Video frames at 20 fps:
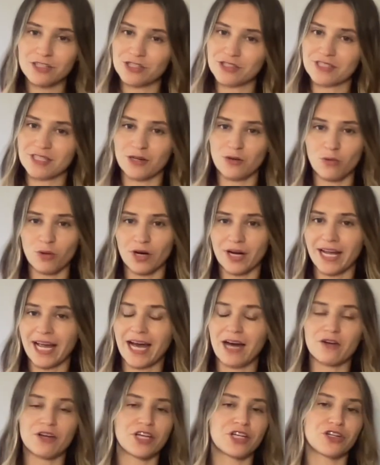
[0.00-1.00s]
is going to work
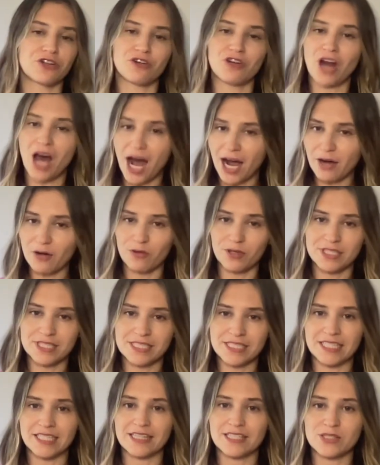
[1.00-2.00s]
out and you're not going to
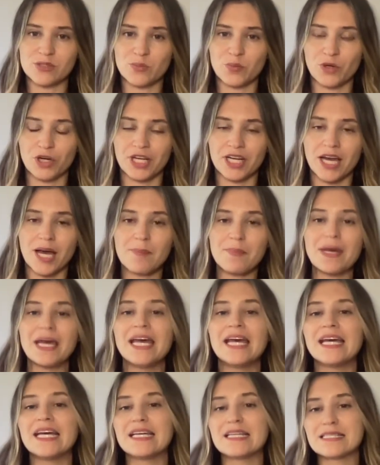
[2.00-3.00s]
need this prenup,
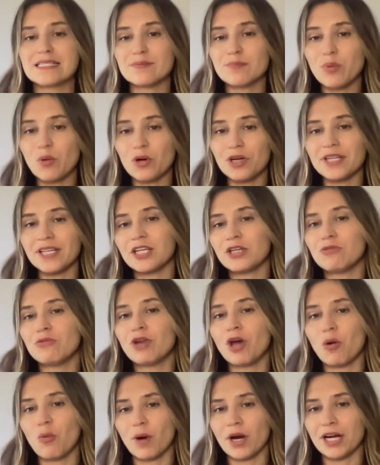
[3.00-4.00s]
it is important that you
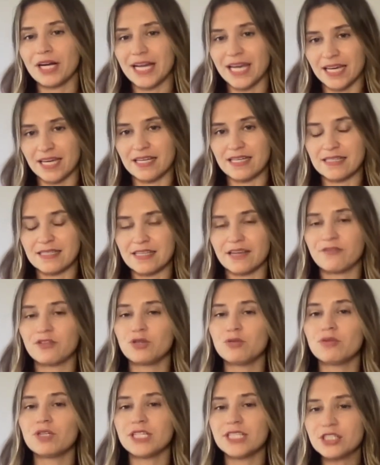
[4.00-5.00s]
know where it is. If you
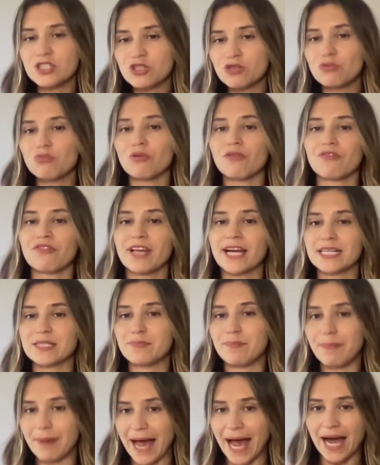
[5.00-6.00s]
need to reflect
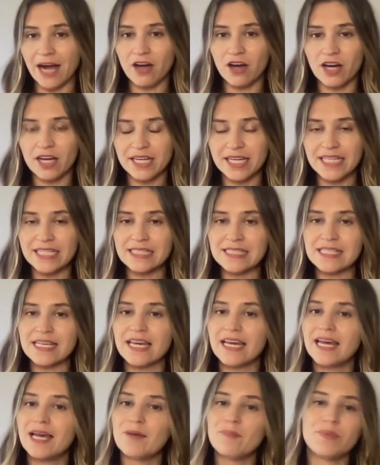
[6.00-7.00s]
back on it
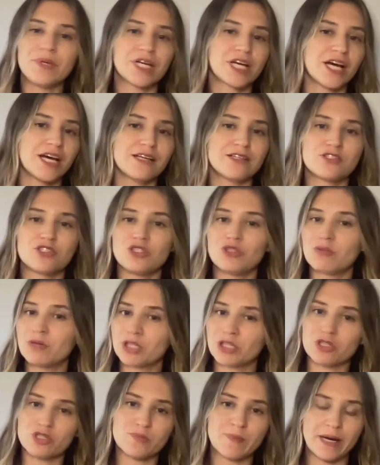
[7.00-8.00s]
because you and
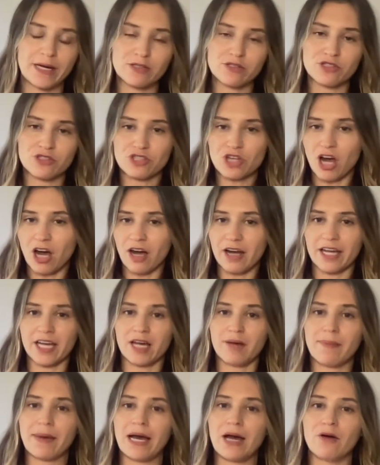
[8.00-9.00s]
your spouse are talking
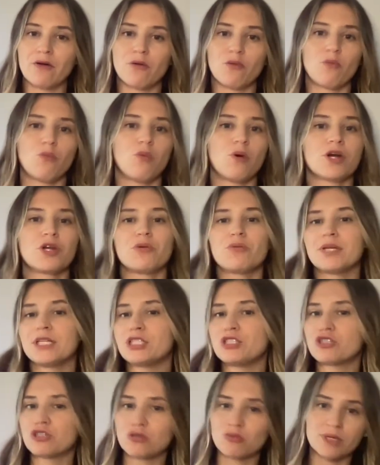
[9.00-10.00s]
about what do we
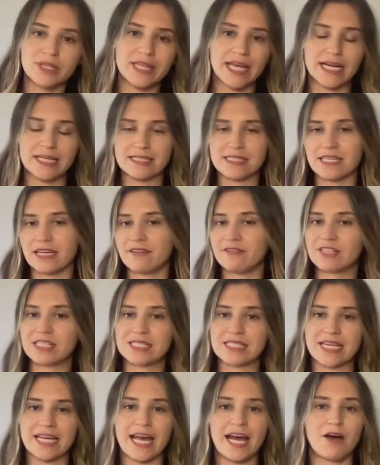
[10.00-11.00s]
do with that savings
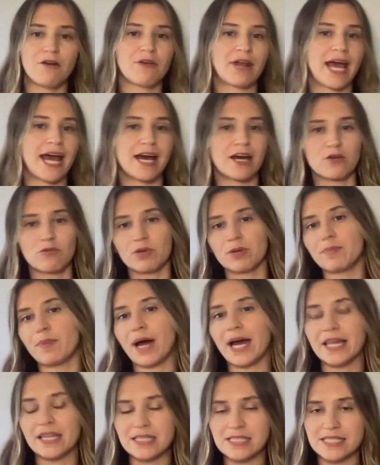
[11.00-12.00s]
account, how do we
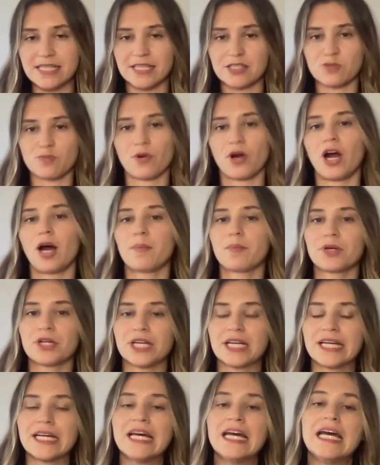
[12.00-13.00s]
buy this next
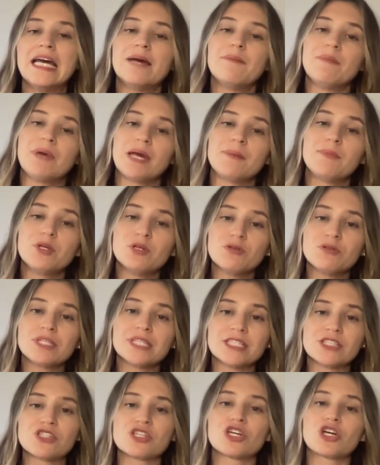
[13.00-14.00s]
property, maybe you
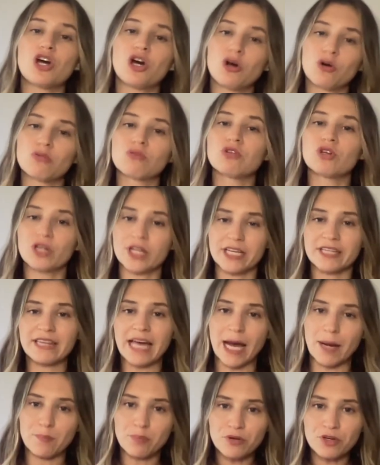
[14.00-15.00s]
need to go look at
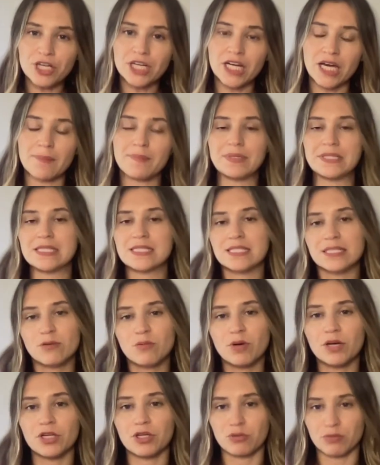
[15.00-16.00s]
that prenup and see
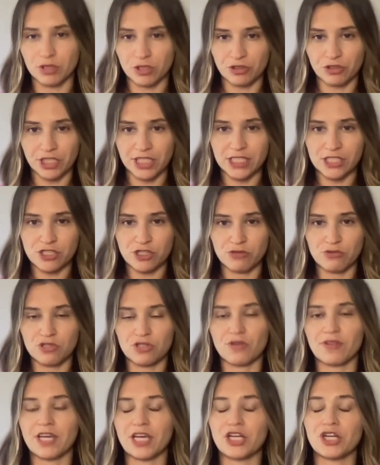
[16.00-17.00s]
what you agreed to so
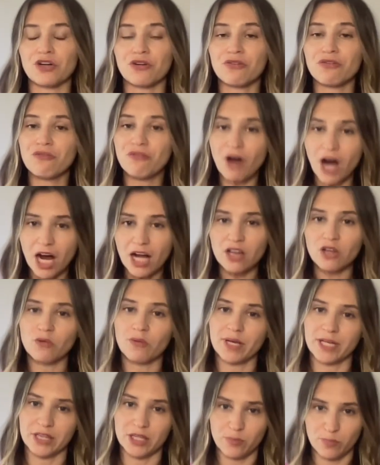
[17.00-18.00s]
that you're
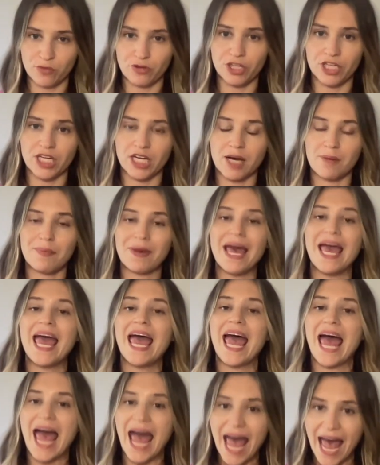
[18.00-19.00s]
following the prenup
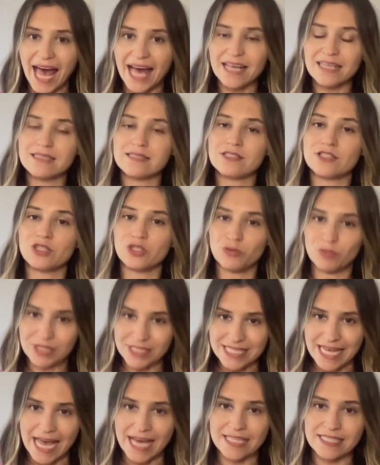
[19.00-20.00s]
as you
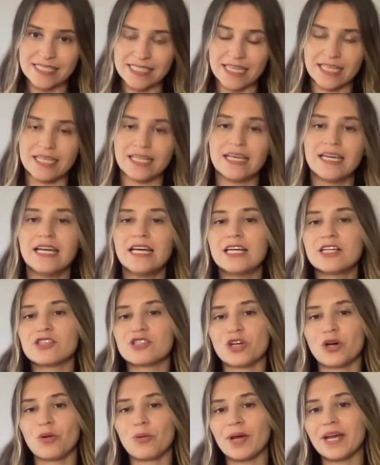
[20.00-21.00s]
intended.
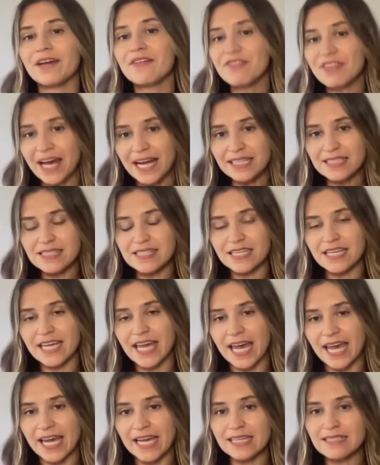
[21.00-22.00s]
So if that's the
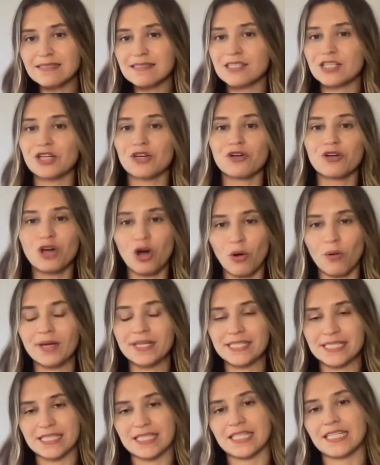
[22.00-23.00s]
case, you're going
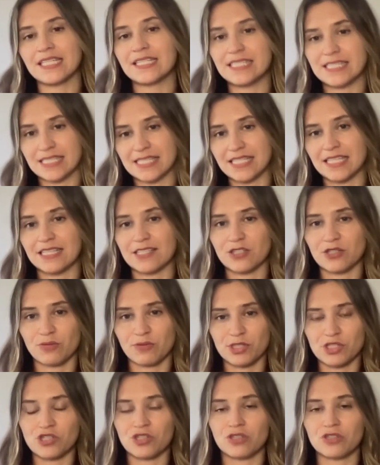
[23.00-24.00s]
to need to see this
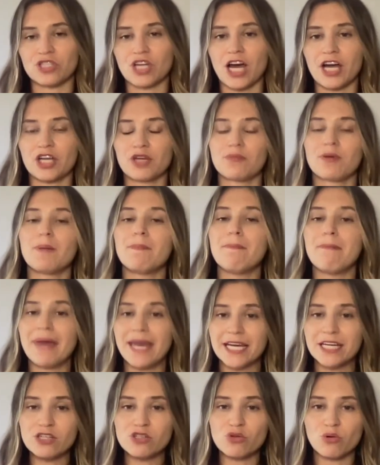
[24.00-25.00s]
original document.
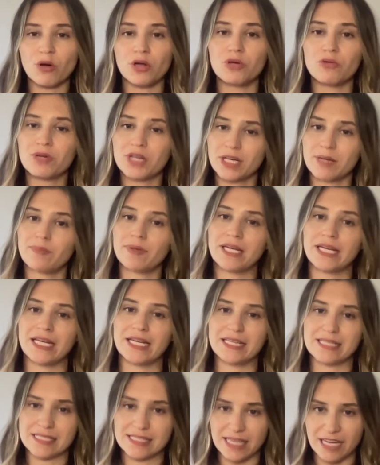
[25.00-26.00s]
Make sure you keep it in
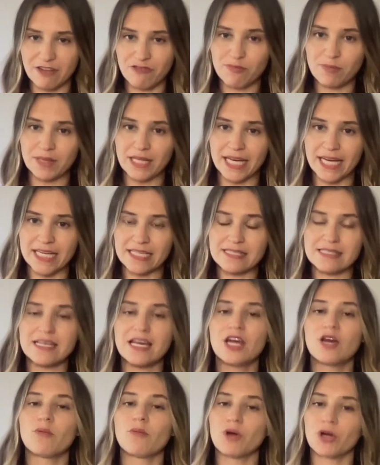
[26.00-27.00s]
a safe place
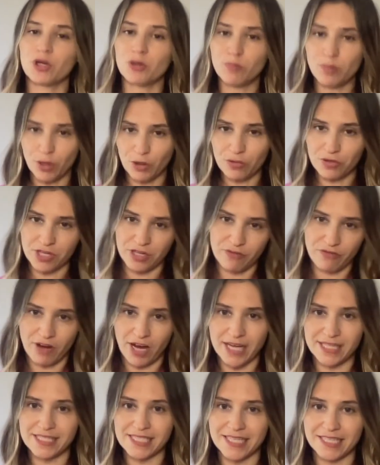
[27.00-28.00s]
where you both can
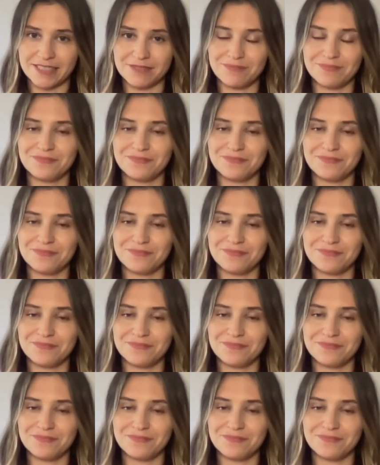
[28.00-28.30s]
find it.